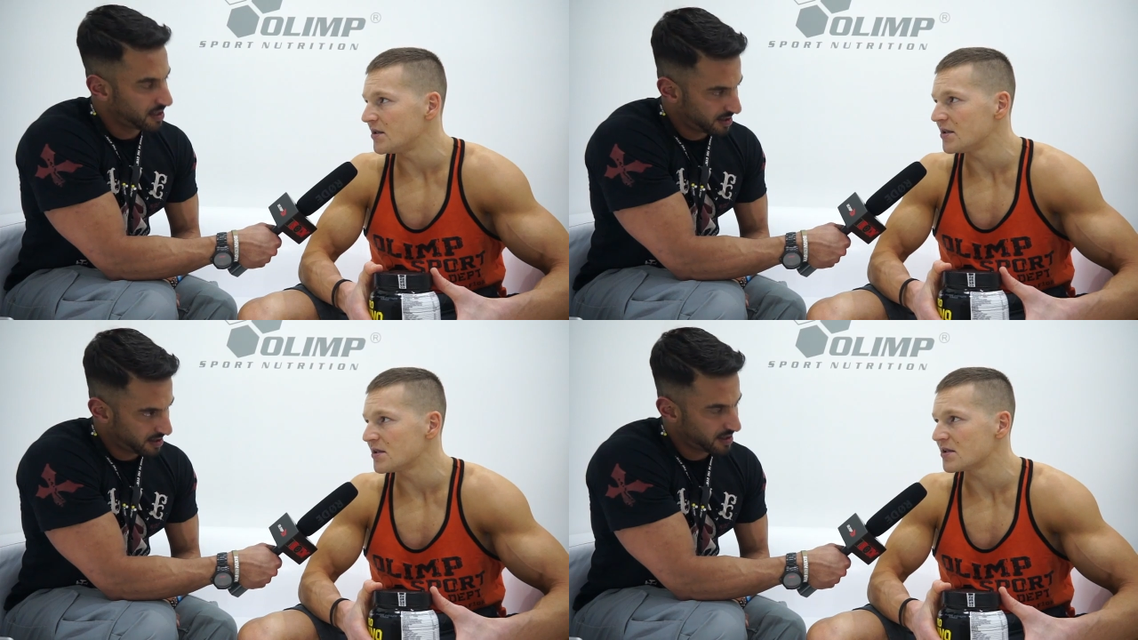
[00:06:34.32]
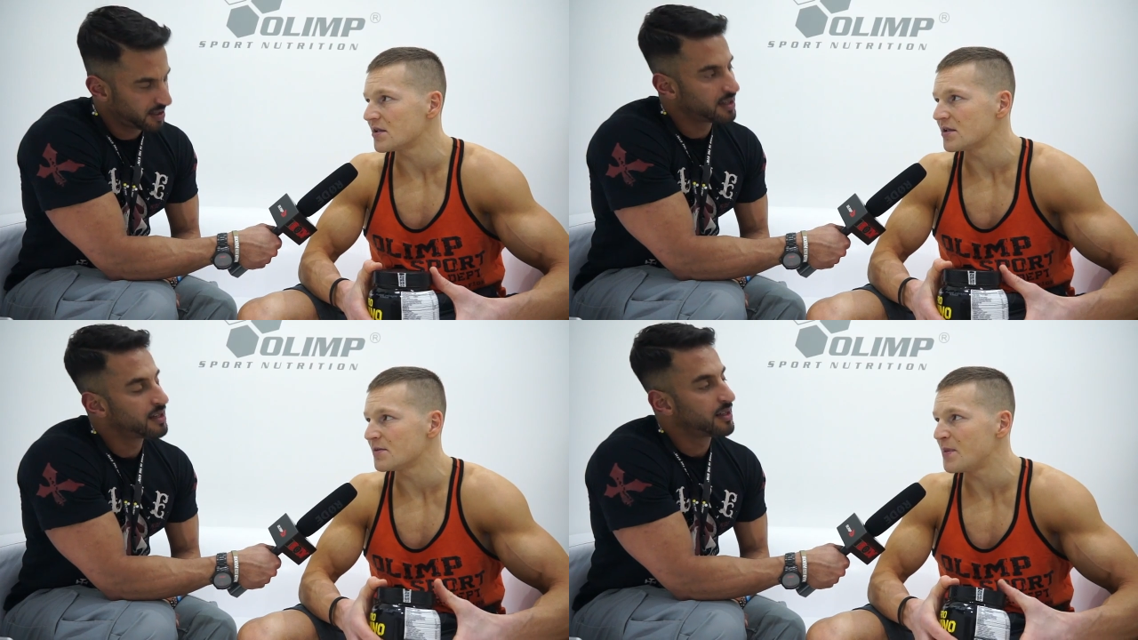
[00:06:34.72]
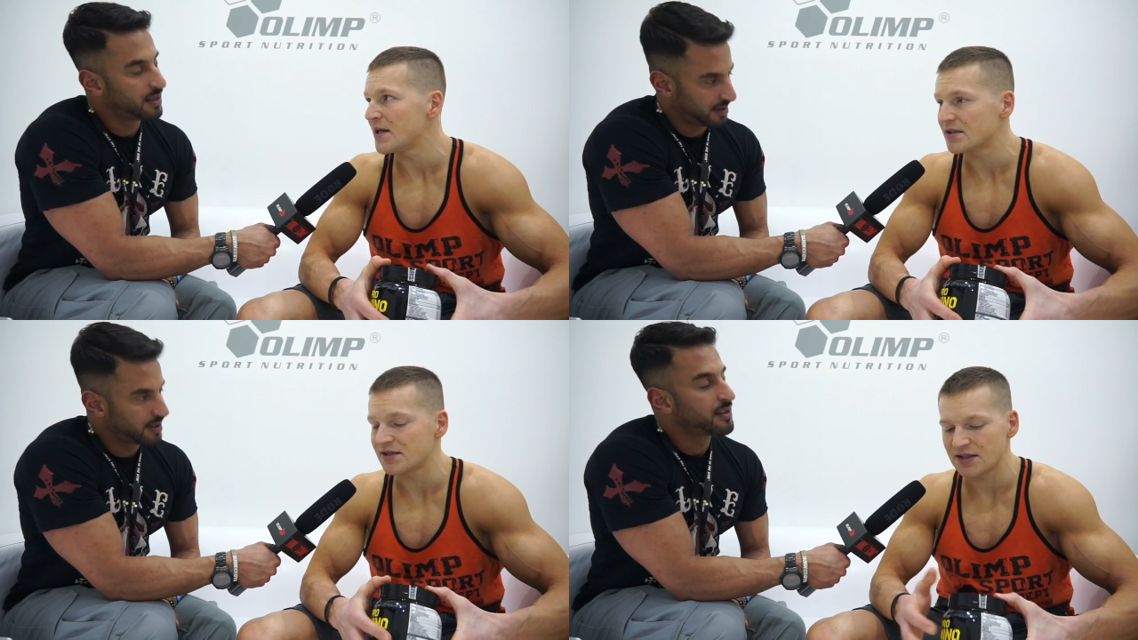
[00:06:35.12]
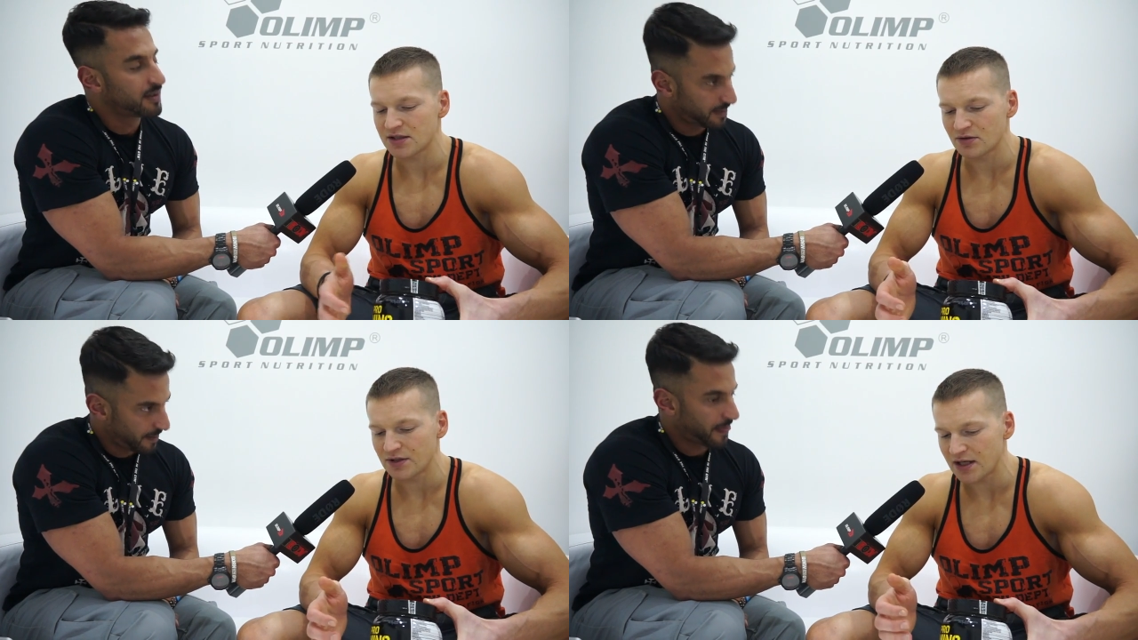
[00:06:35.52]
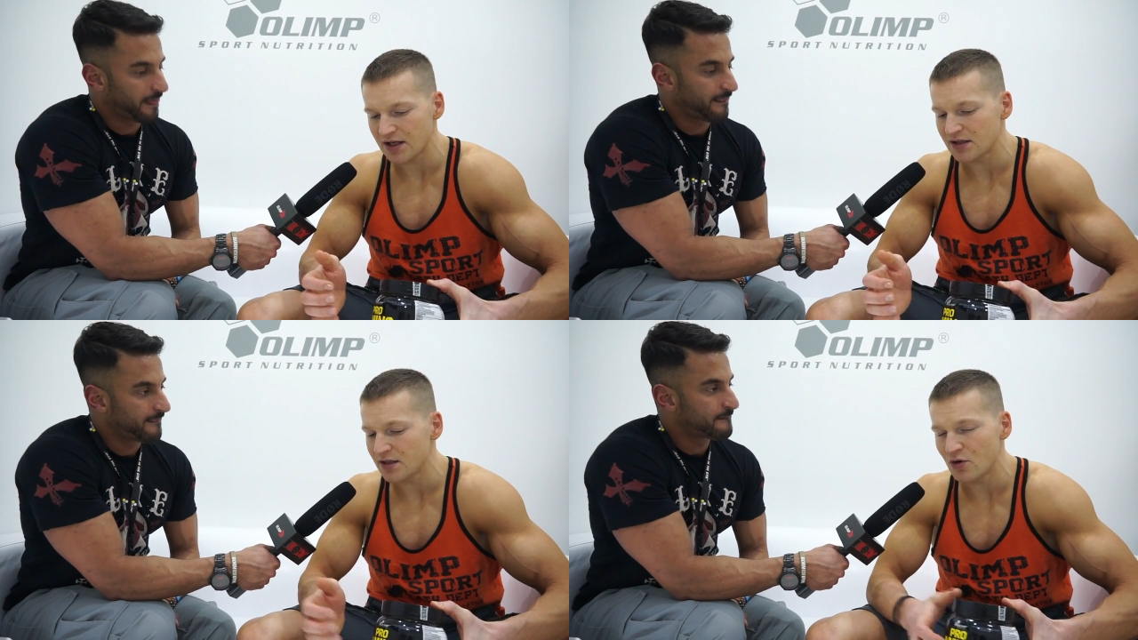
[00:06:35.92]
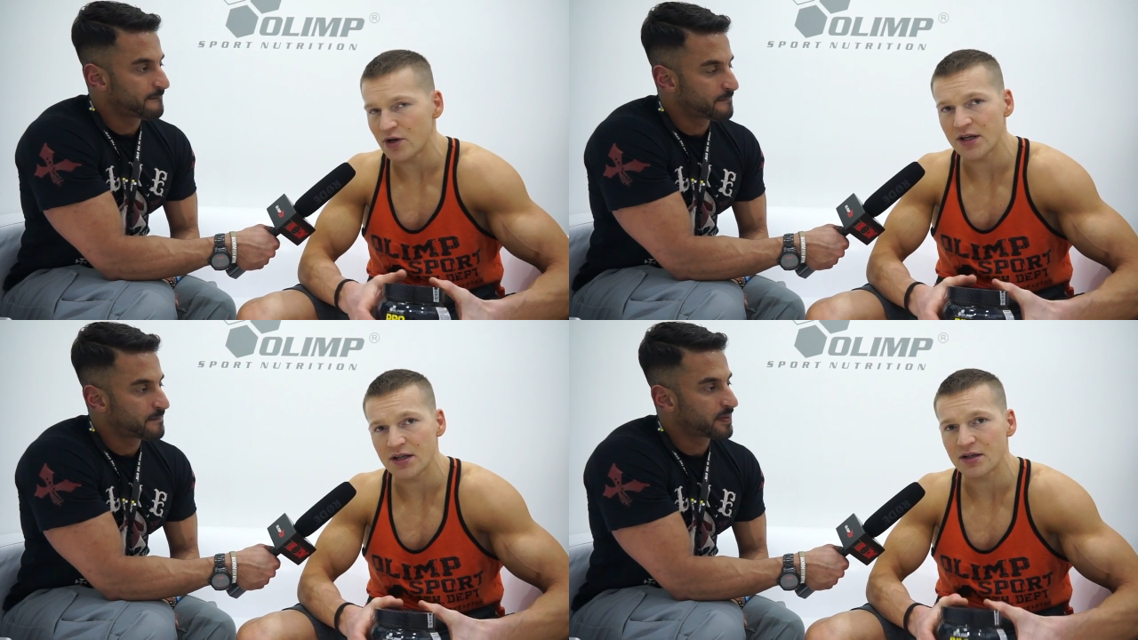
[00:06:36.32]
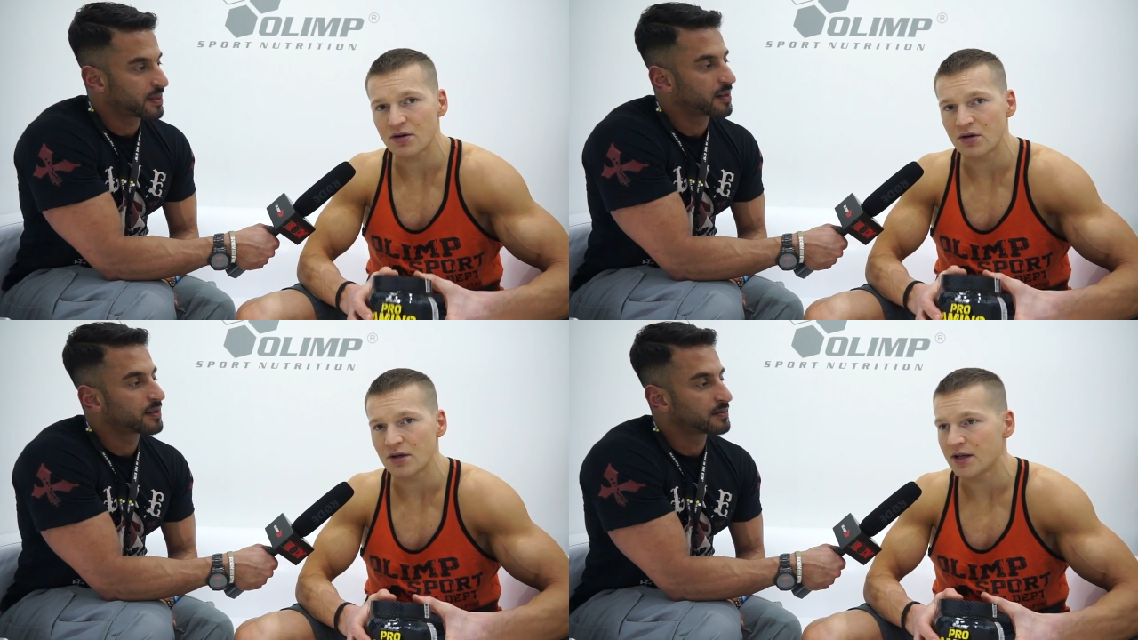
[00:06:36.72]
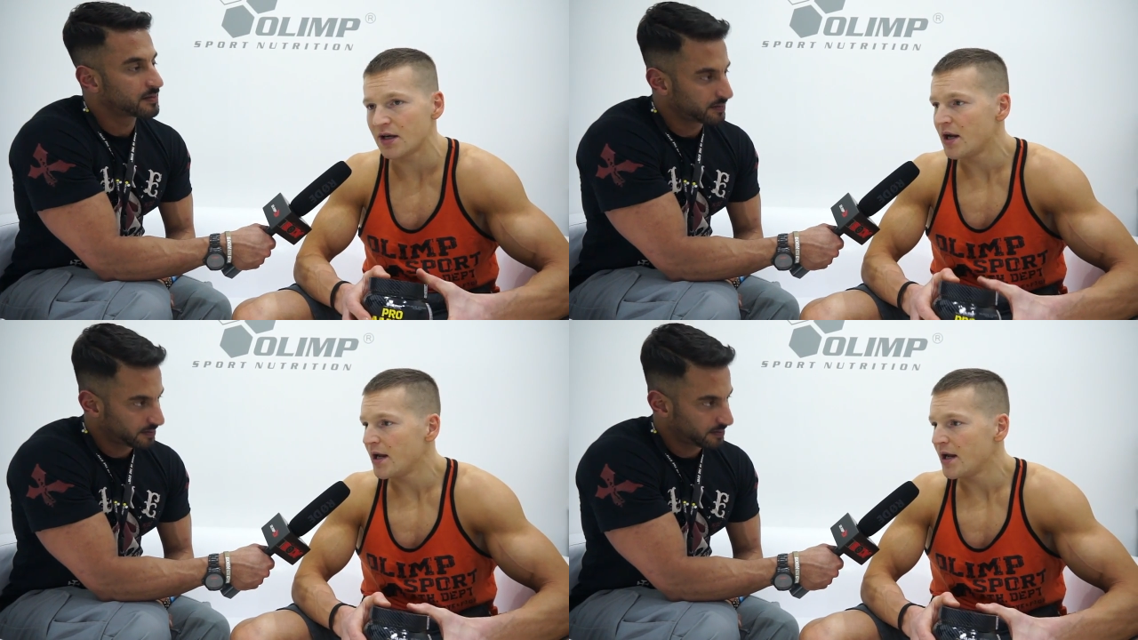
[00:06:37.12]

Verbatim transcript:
Speaker 1: This is the best things to take in the morning, early,